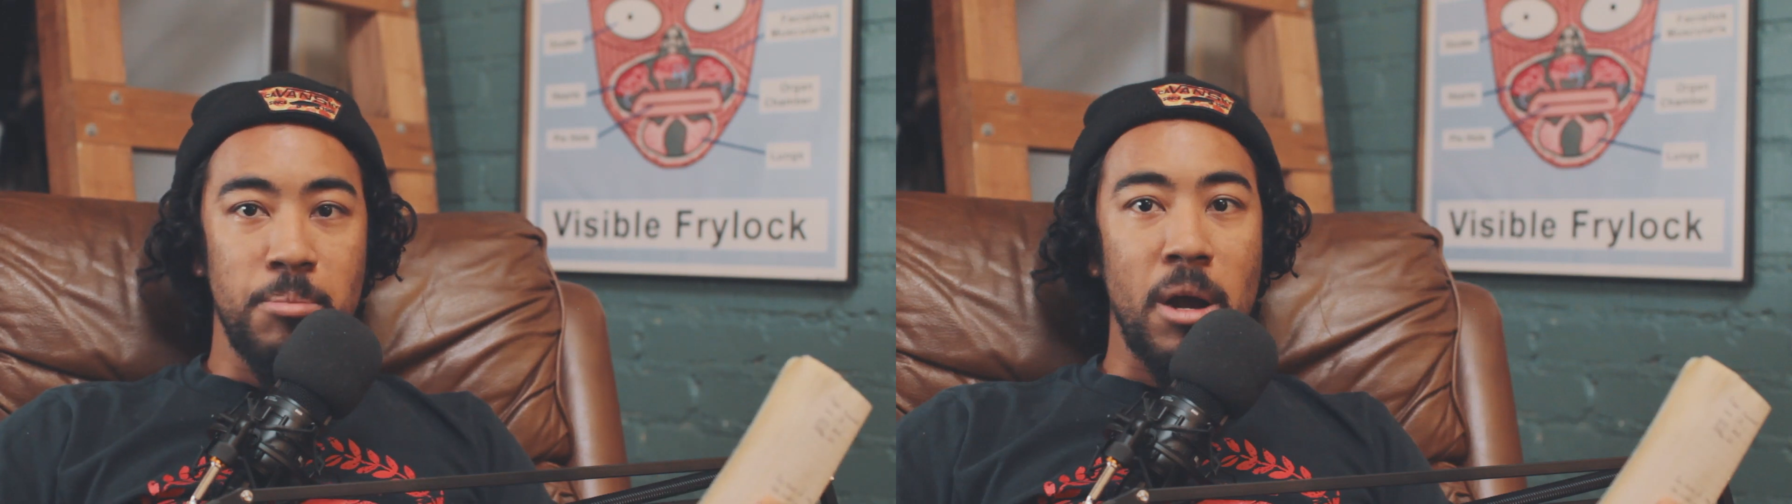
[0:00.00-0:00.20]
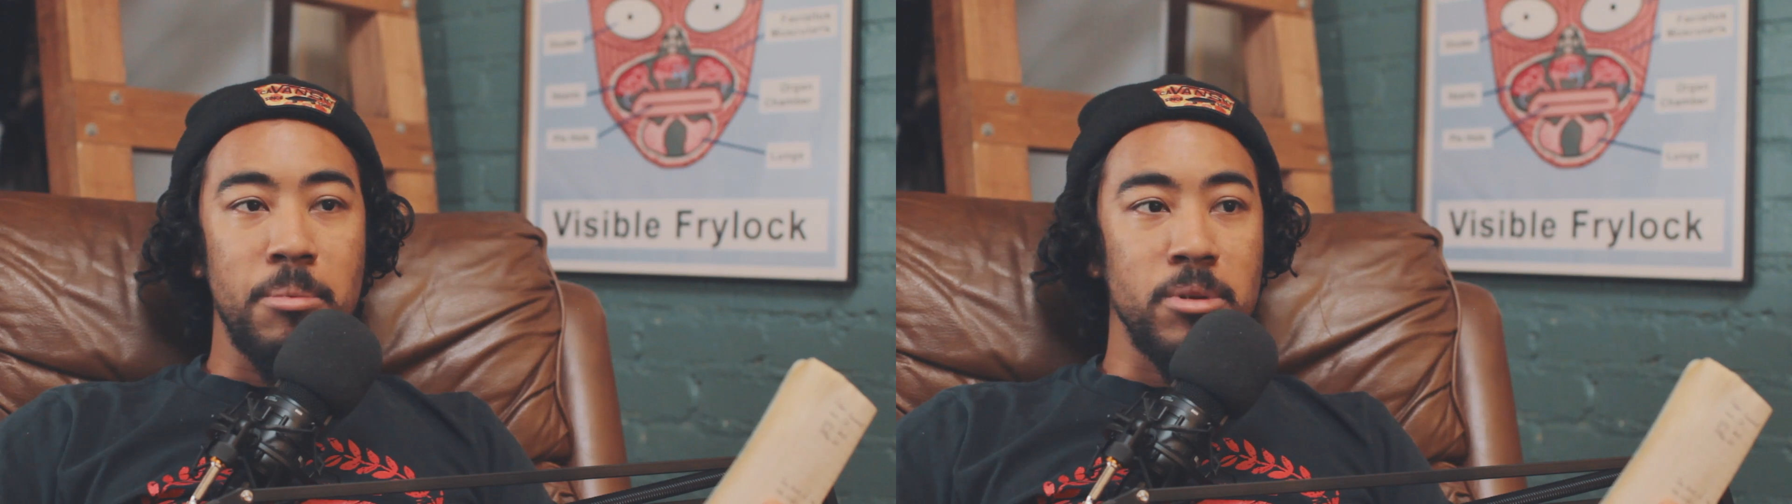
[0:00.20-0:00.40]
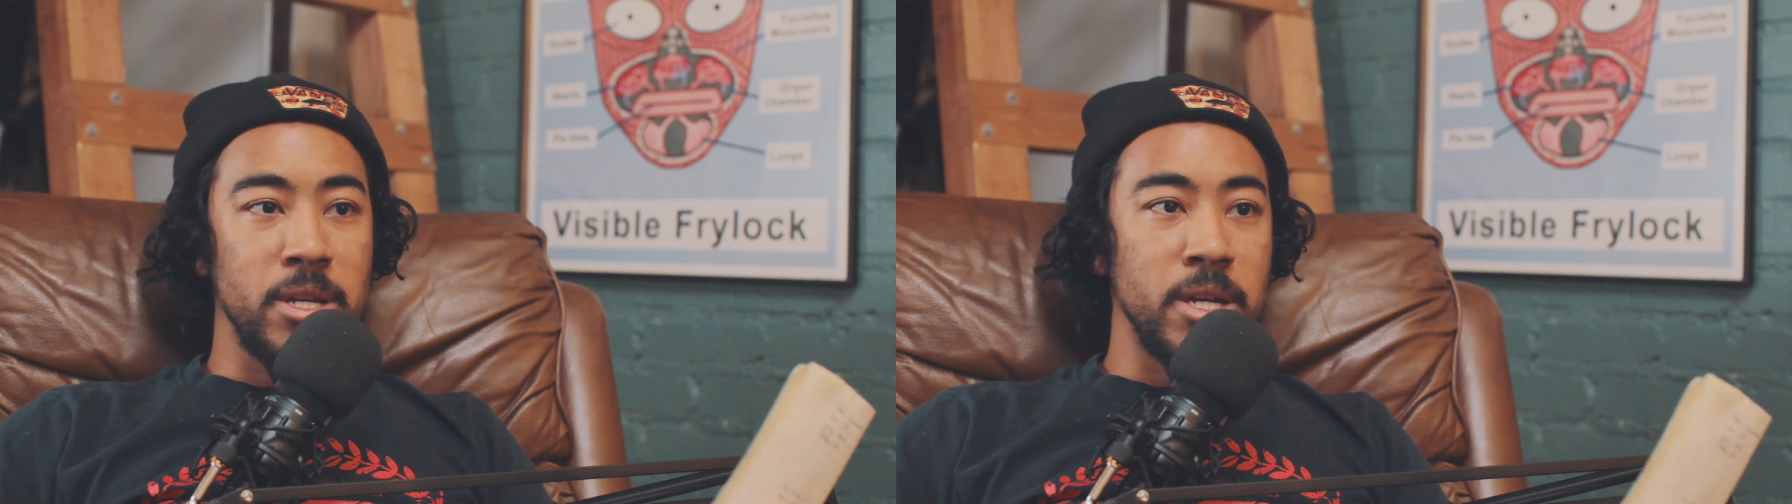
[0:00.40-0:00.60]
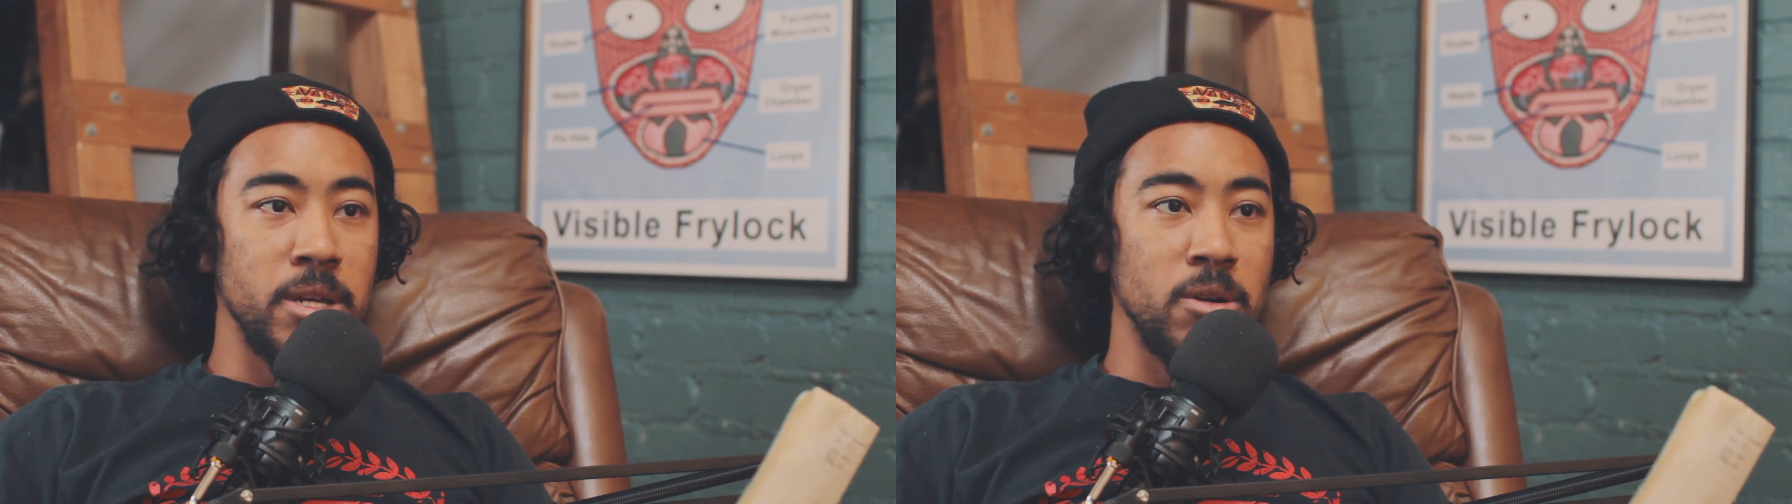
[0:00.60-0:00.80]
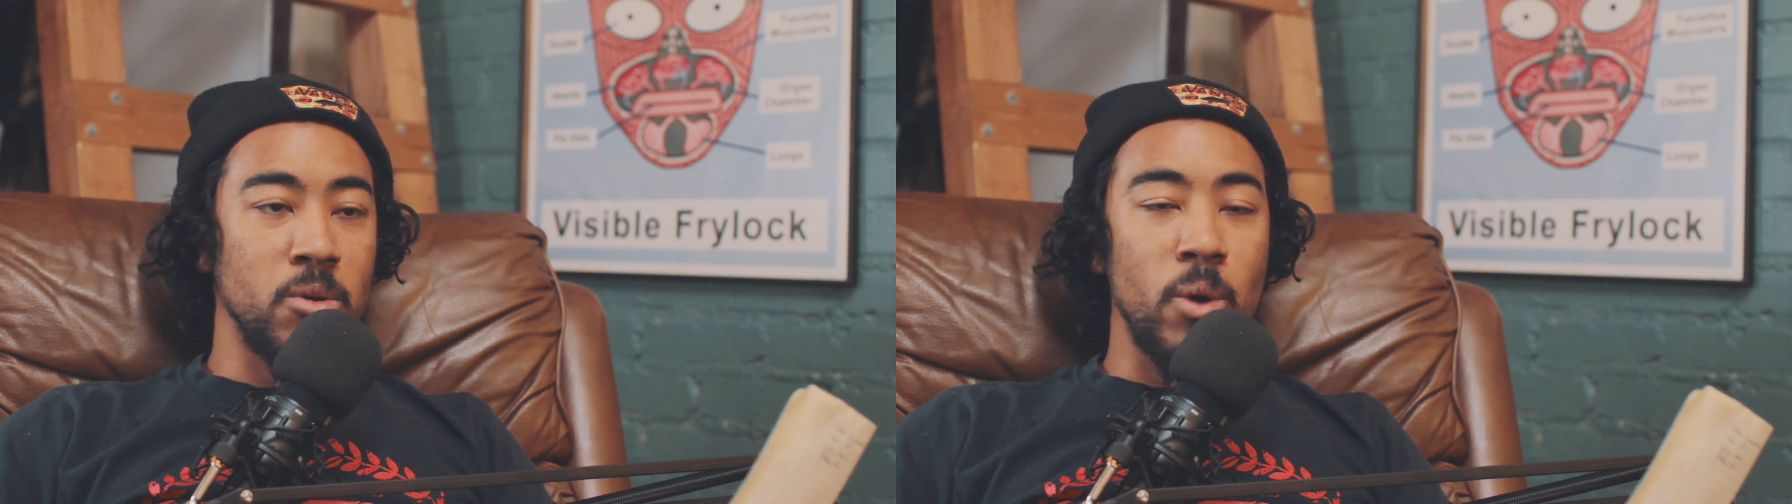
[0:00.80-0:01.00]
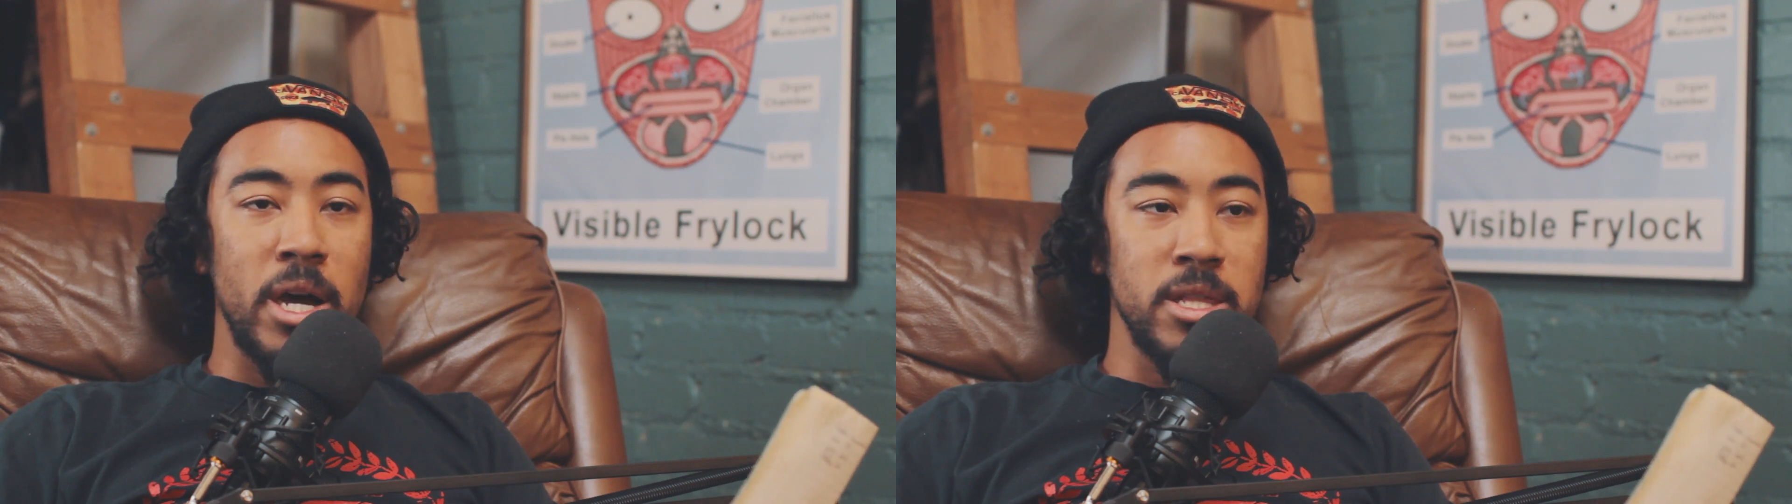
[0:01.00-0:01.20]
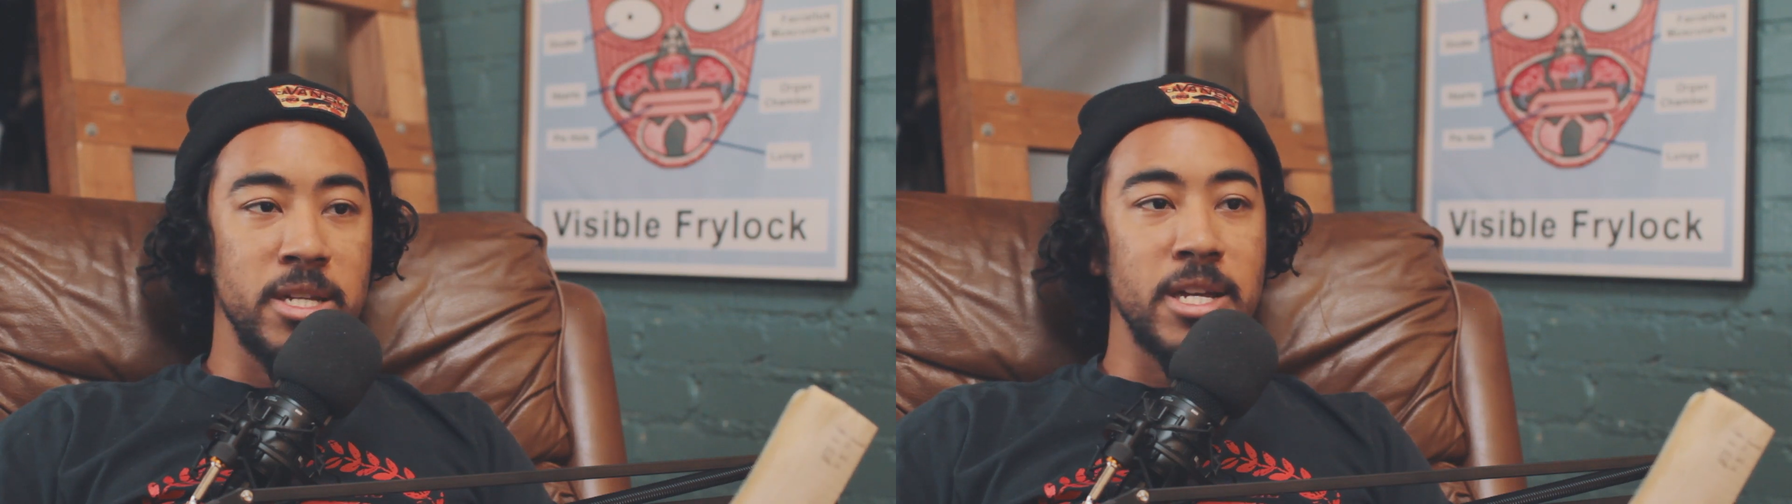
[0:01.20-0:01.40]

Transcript: properly or widely